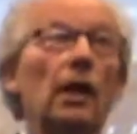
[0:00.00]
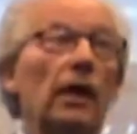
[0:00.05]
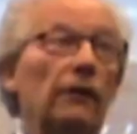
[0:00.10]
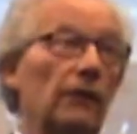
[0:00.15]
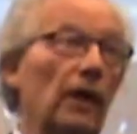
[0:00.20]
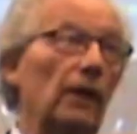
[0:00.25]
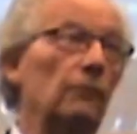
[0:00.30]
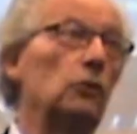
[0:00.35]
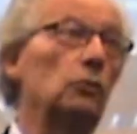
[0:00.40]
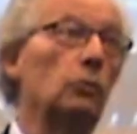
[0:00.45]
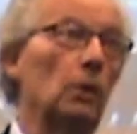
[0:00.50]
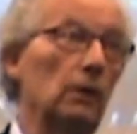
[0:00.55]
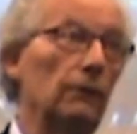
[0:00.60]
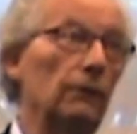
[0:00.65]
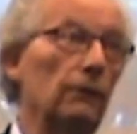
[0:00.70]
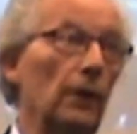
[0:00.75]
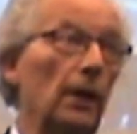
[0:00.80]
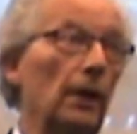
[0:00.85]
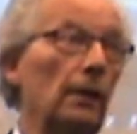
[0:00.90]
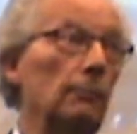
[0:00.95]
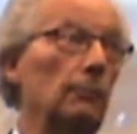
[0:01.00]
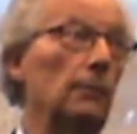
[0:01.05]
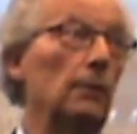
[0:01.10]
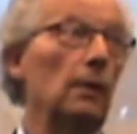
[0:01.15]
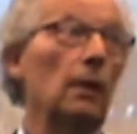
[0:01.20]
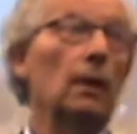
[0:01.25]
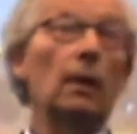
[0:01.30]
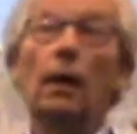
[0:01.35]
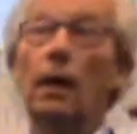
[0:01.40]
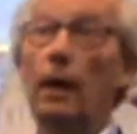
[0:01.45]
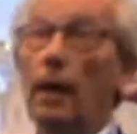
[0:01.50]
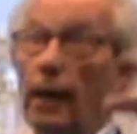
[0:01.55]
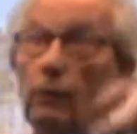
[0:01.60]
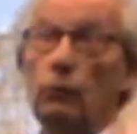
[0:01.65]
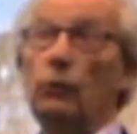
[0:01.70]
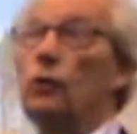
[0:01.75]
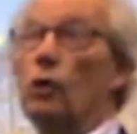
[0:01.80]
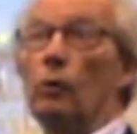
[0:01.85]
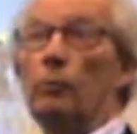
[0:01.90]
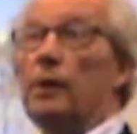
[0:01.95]
If I was one of them, I
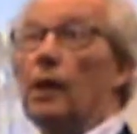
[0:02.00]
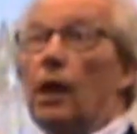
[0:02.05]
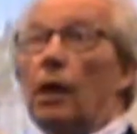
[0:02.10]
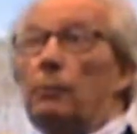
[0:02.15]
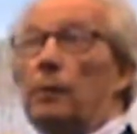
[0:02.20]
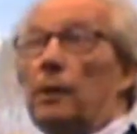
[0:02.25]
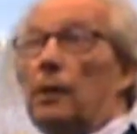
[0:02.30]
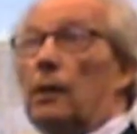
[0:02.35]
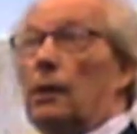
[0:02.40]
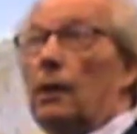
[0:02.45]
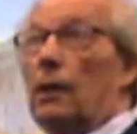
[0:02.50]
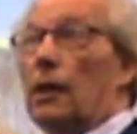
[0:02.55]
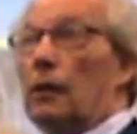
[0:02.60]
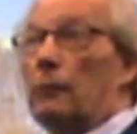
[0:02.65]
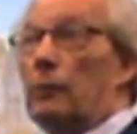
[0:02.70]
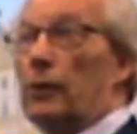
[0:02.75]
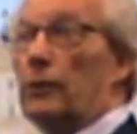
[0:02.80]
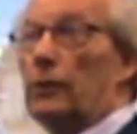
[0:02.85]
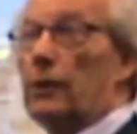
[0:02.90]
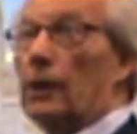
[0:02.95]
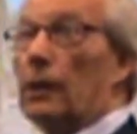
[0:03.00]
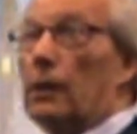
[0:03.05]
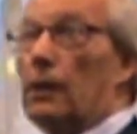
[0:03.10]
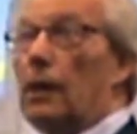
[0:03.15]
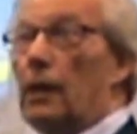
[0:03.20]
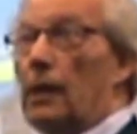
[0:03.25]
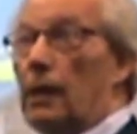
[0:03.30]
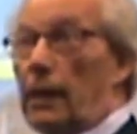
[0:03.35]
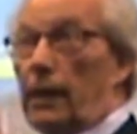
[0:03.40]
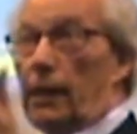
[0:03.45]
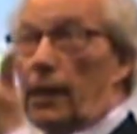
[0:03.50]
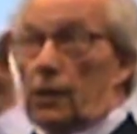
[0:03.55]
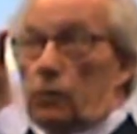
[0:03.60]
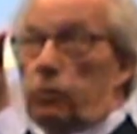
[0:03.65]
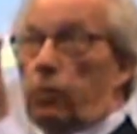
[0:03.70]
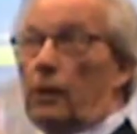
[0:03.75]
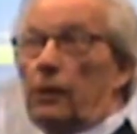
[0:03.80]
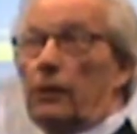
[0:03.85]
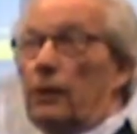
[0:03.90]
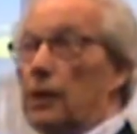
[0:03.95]
would not be happy about that. And
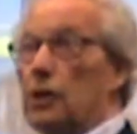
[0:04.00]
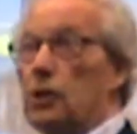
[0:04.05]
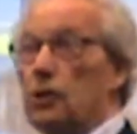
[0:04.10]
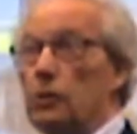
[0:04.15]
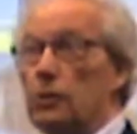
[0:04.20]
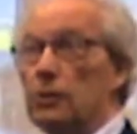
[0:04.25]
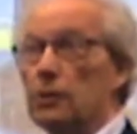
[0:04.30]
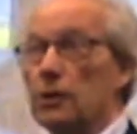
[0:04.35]
that's one of the issues,